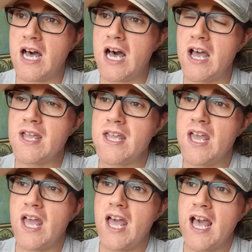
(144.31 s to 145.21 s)
I
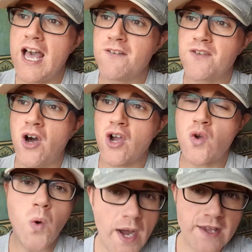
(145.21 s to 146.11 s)
have got
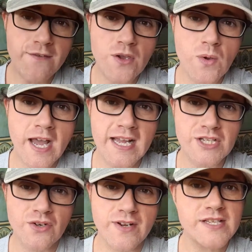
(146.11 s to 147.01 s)
quite a few
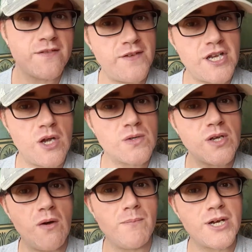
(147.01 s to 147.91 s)
categories of videos
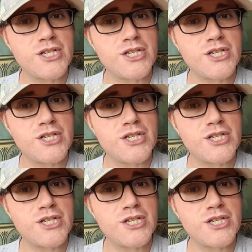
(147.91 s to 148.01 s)
on my